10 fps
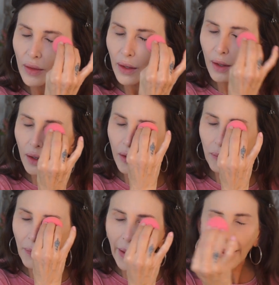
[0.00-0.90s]
the
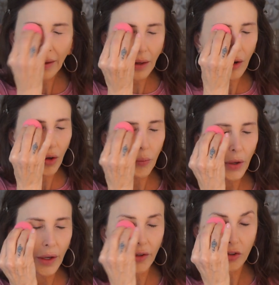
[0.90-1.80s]
MAC
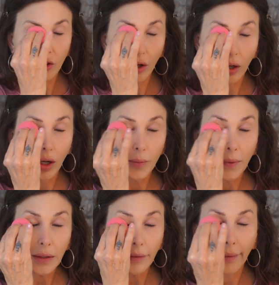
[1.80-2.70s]
airbrush, on
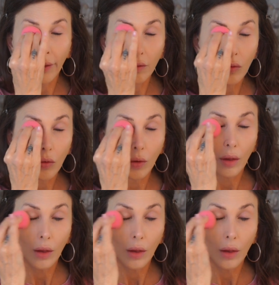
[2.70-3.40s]
my lids.